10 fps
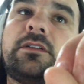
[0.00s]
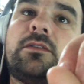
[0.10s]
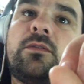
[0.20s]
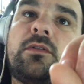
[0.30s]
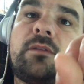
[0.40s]

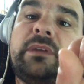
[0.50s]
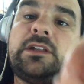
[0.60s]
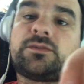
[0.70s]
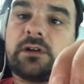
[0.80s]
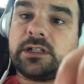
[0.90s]
or
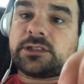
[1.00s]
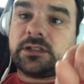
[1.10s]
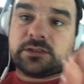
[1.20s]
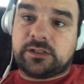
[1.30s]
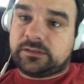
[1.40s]
binge watch
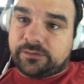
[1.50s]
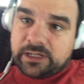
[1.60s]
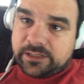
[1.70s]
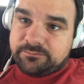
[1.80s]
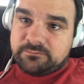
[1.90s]

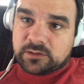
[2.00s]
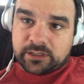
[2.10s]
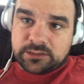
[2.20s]
Justified. Great